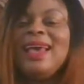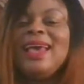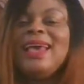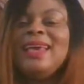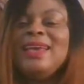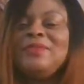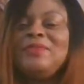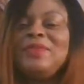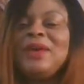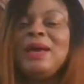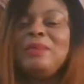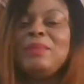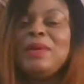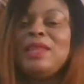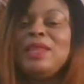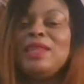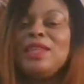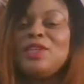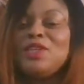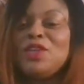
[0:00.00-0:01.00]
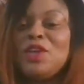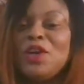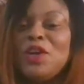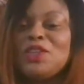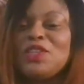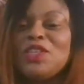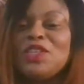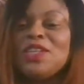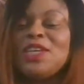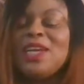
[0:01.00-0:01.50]
if I'm in the
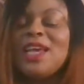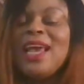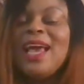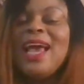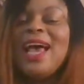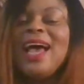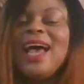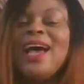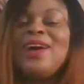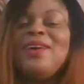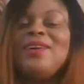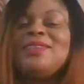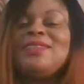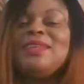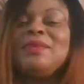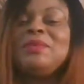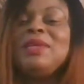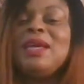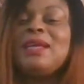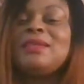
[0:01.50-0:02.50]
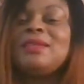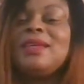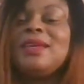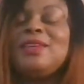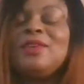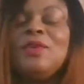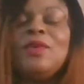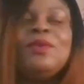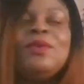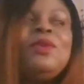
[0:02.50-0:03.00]
church. And Gossip Girl said,
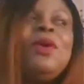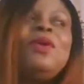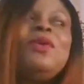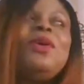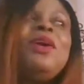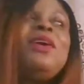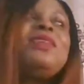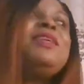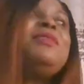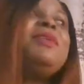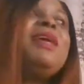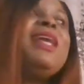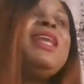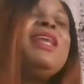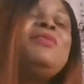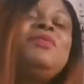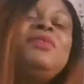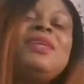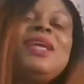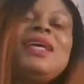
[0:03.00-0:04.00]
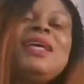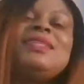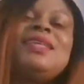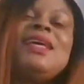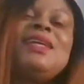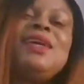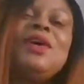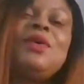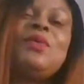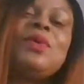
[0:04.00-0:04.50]
no. No, Gossip Girl even
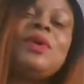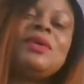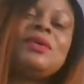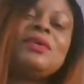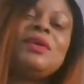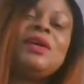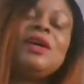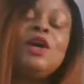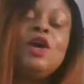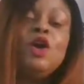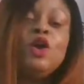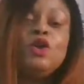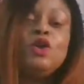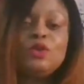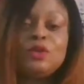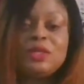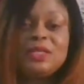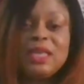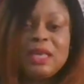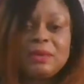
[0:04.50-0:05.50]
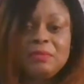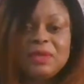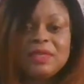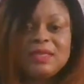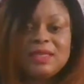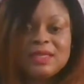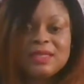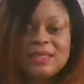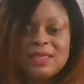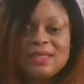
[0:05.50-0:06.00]
answered her well. You see me
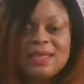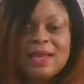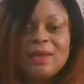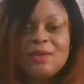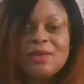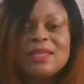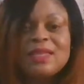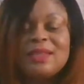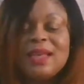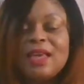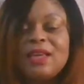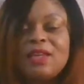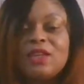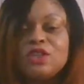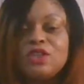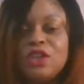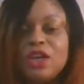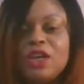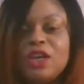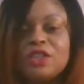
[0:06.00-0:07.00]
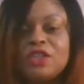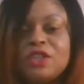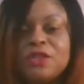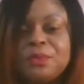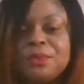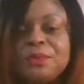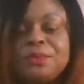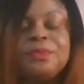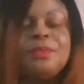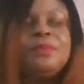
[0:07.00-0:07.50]
sitting down inside the church.